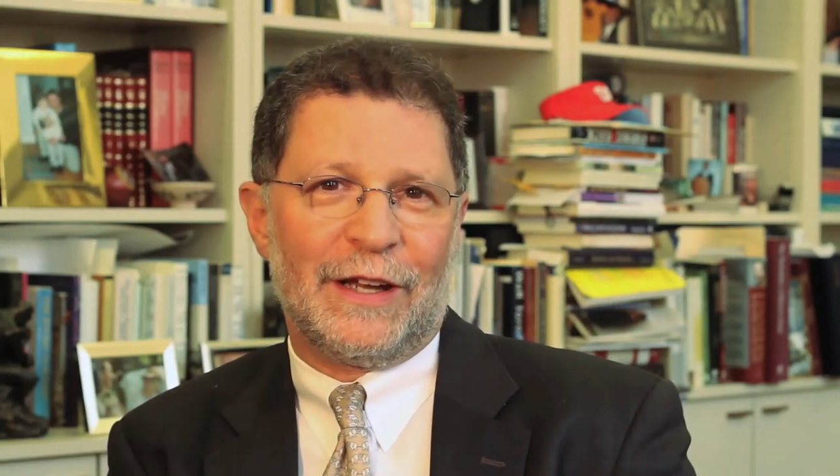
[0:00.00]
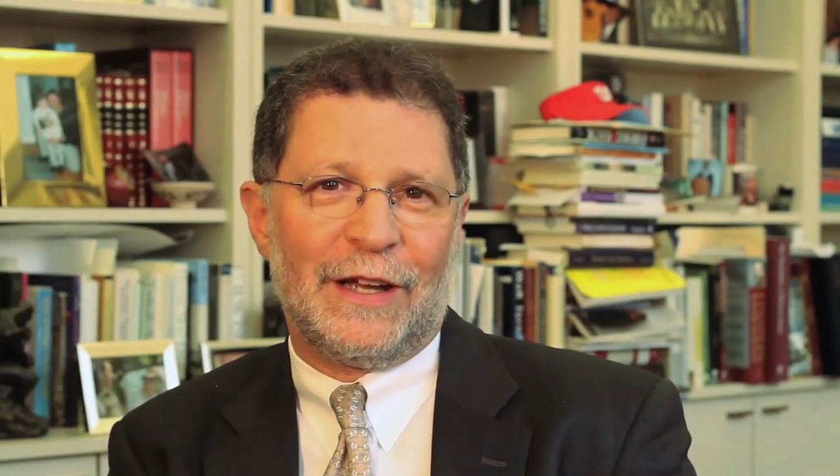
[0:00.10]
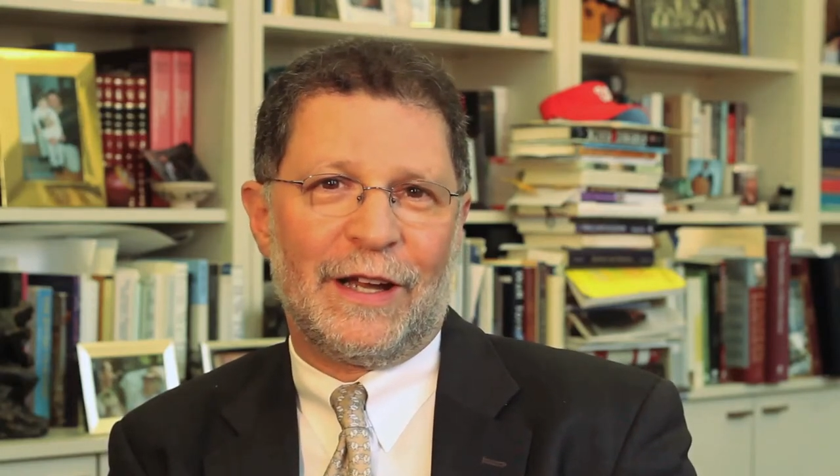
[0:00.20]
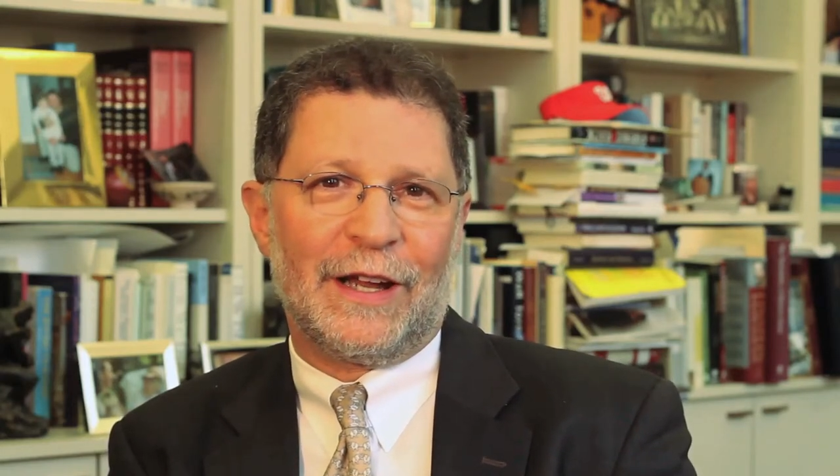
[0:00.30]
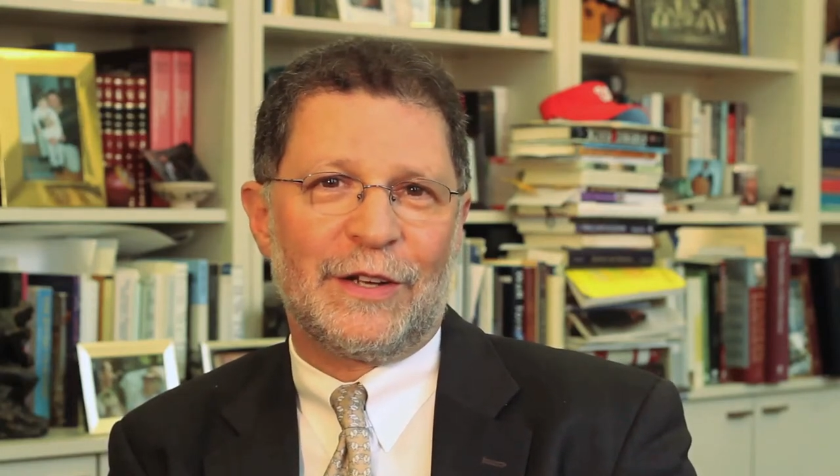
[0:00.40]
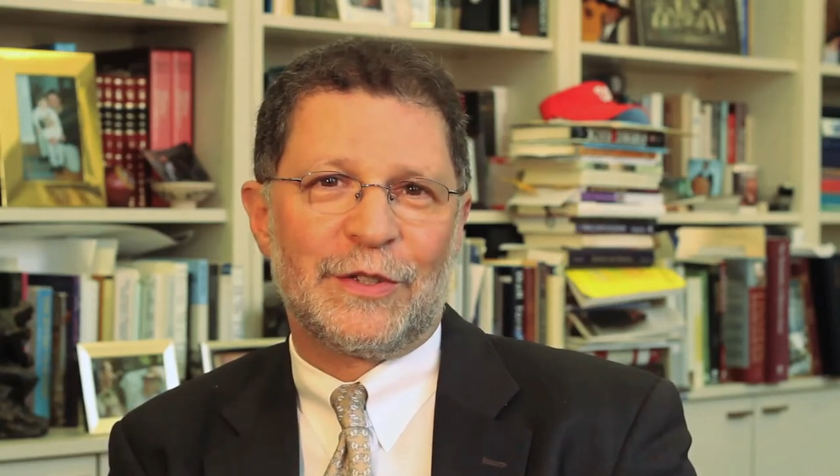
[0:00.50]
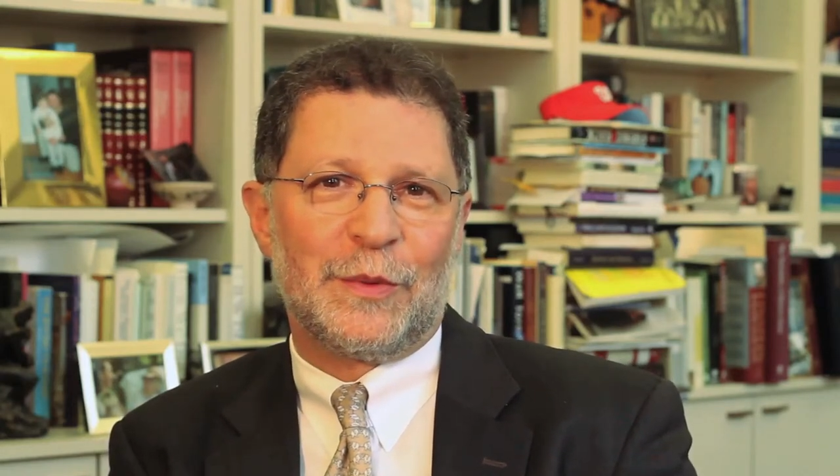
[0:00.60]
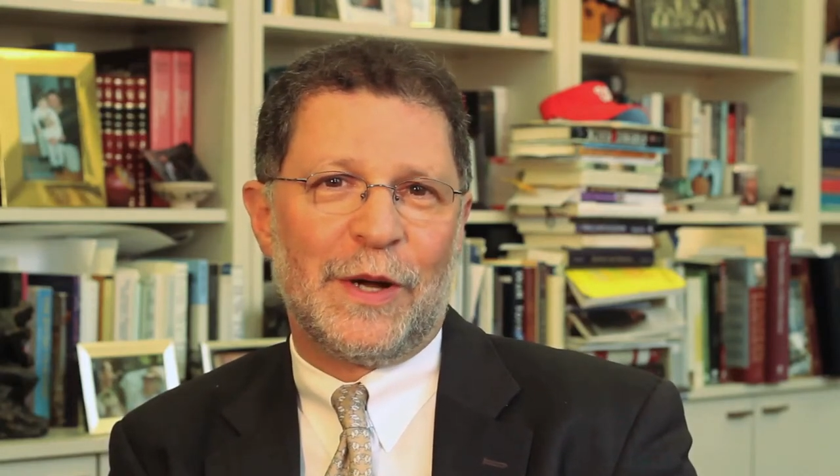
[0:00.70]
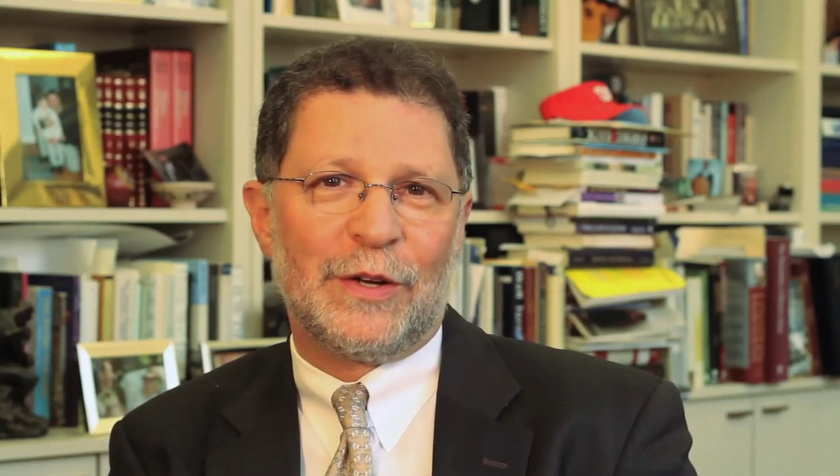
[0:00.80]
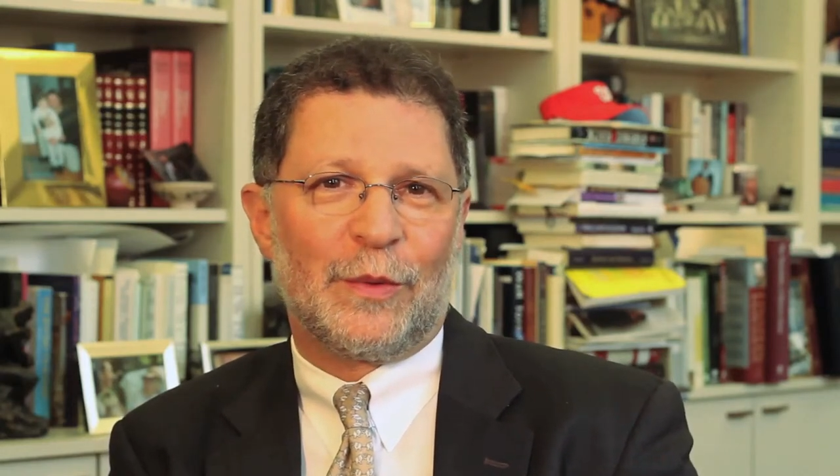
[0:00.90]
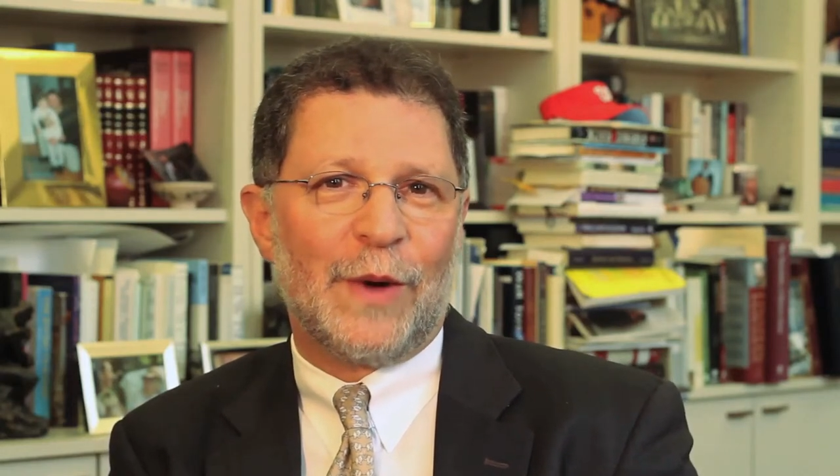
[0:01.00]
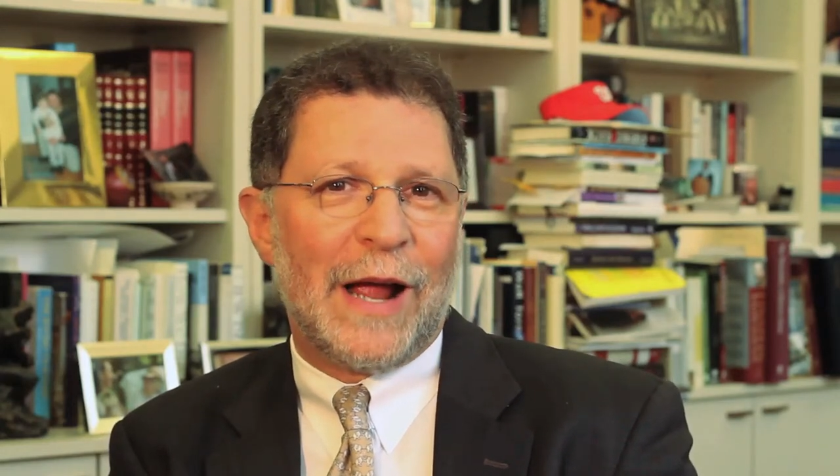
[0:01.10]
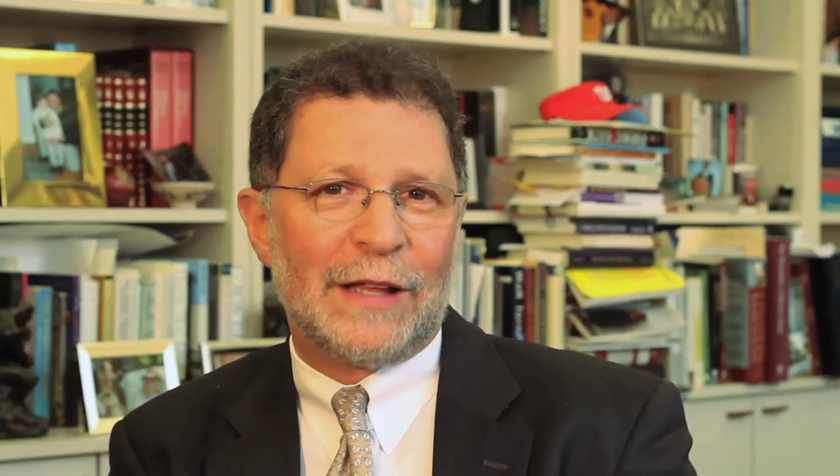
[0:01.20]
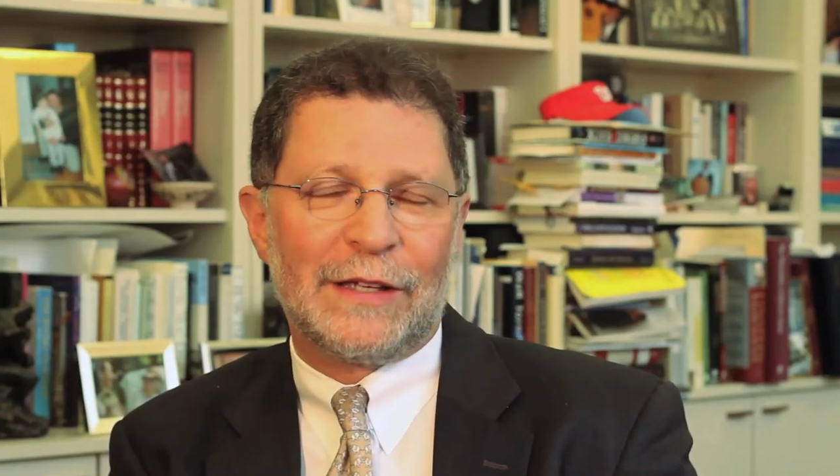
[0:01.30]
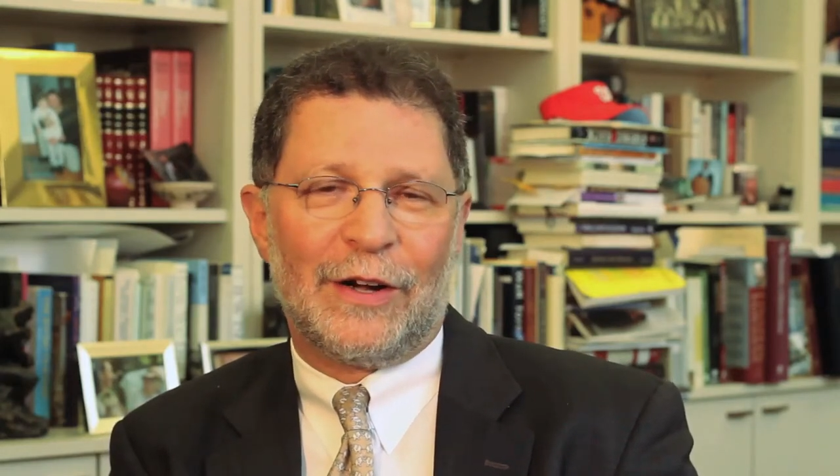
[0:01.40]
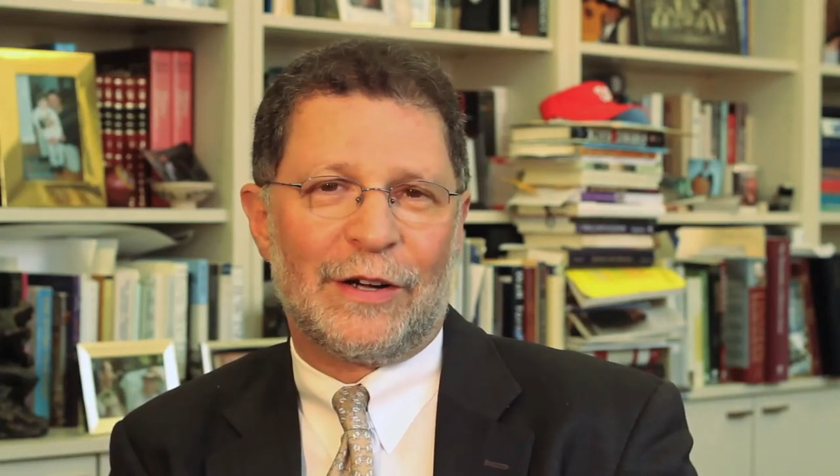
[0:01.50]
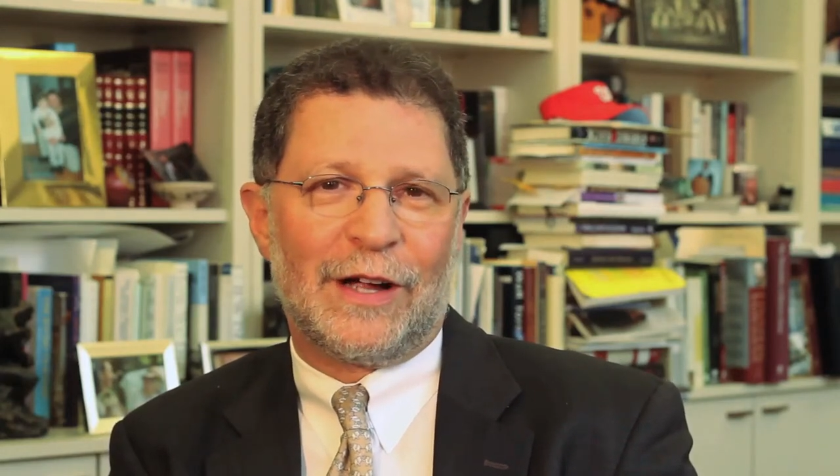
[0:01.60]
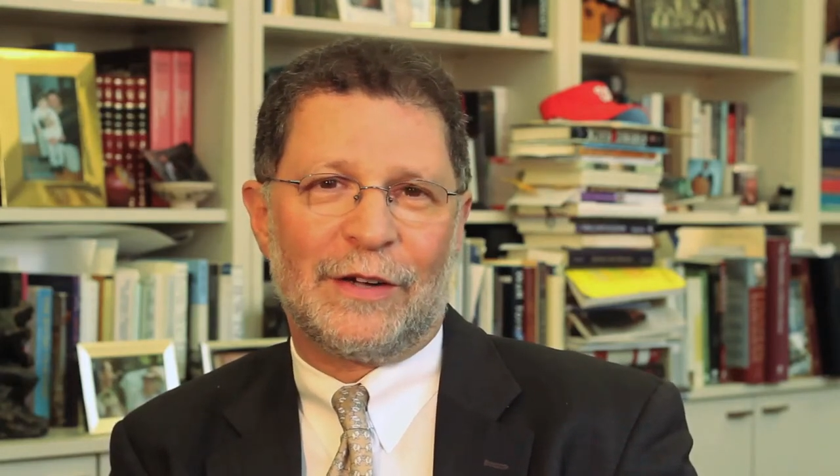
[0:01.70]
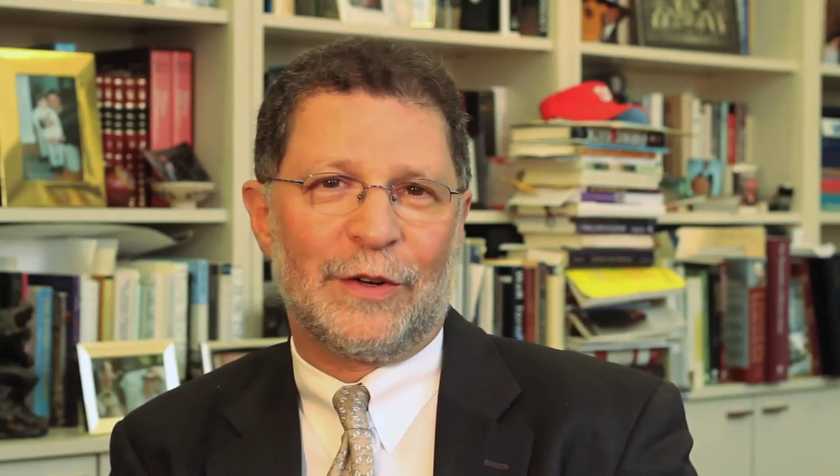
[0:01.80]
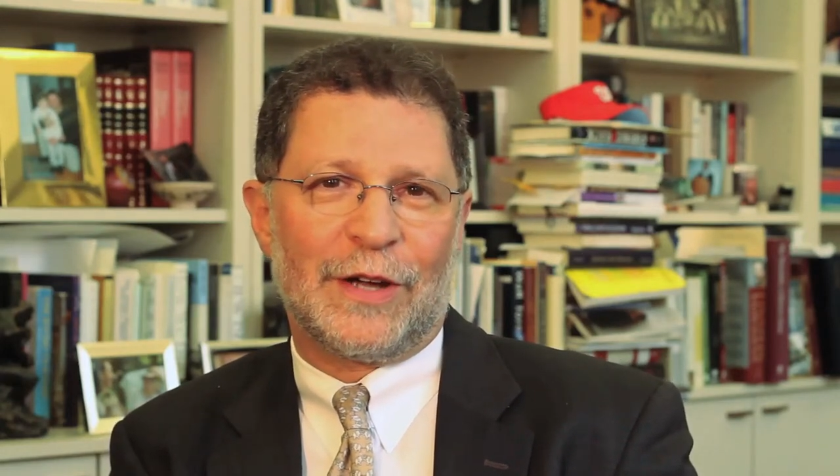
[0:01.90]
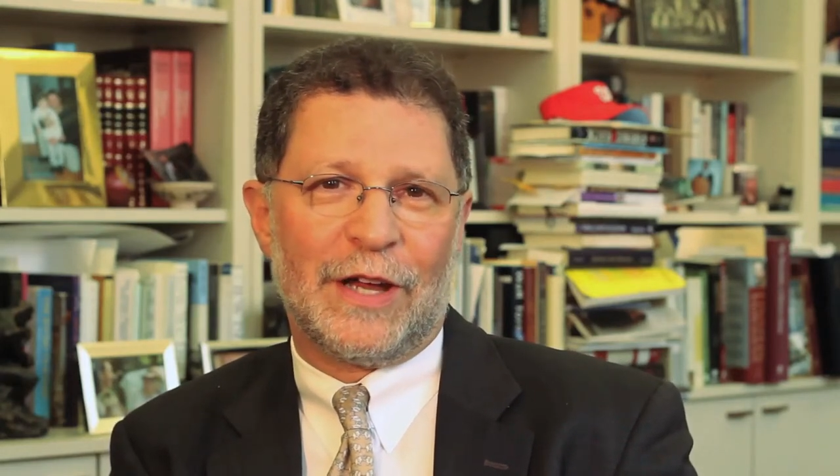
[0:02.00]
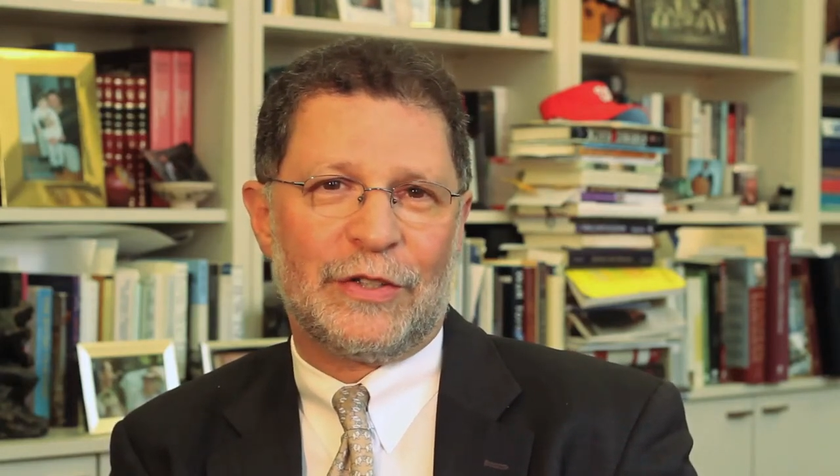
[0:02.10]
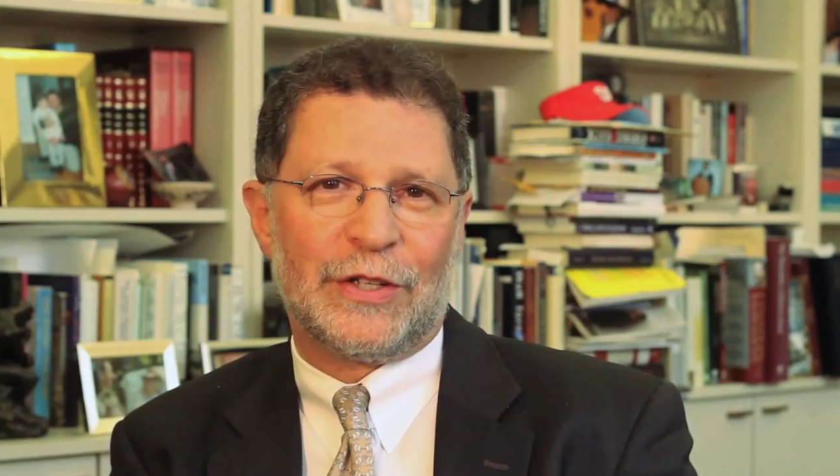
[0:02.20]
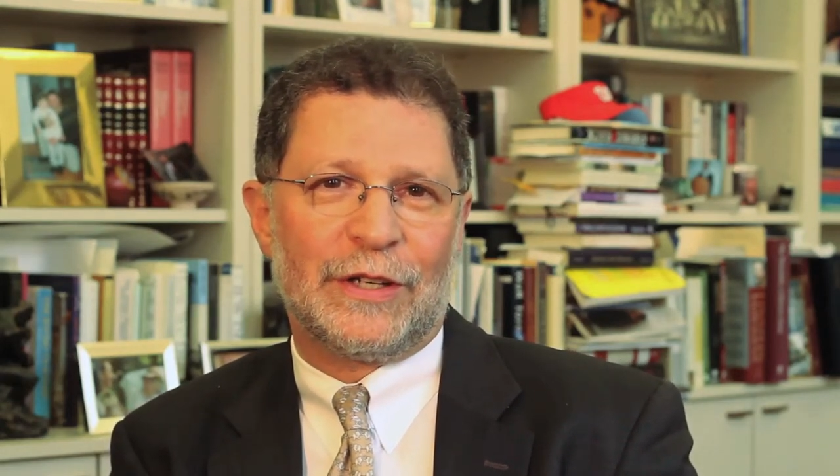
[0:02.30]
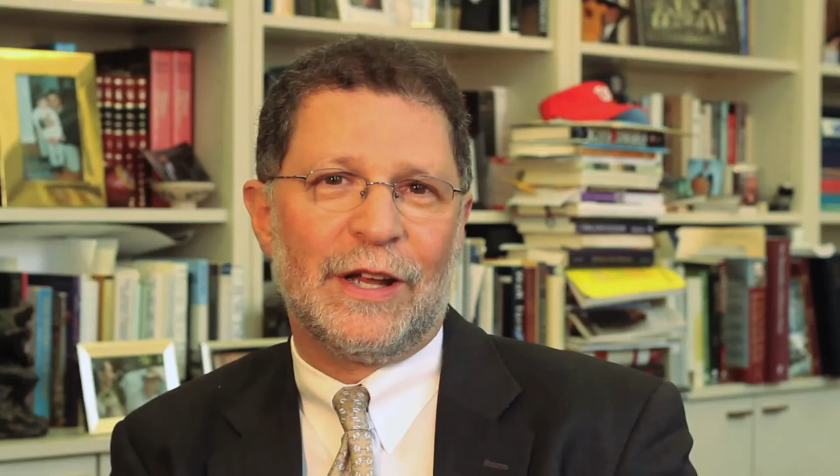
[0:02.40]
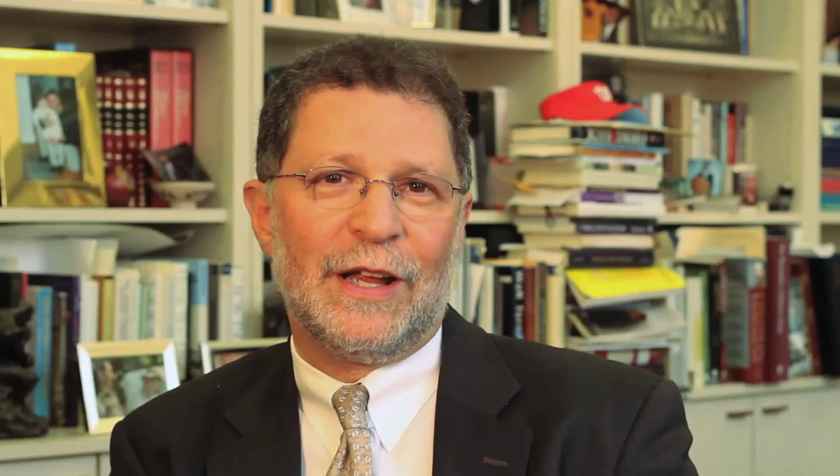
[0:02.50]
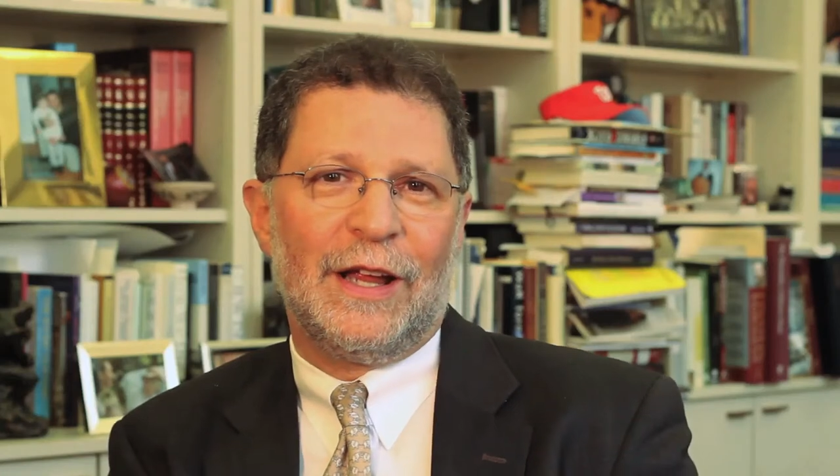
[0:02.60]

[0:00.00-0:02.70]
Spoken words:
It is a way to rally our congregation,